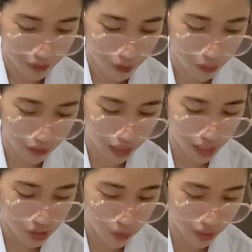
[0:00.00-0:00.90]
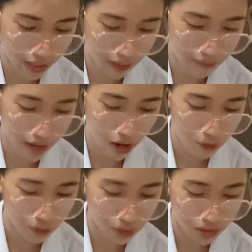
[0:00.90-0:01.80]
Okay, so I am now
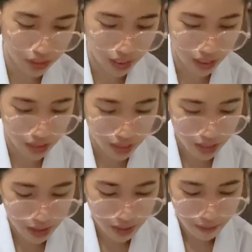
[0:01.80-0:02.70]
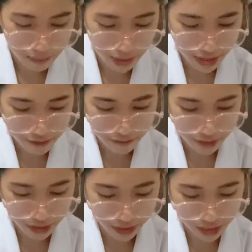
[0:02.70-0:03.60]
putting my
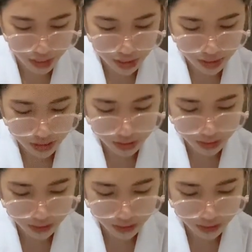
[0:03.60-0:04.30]
fingers.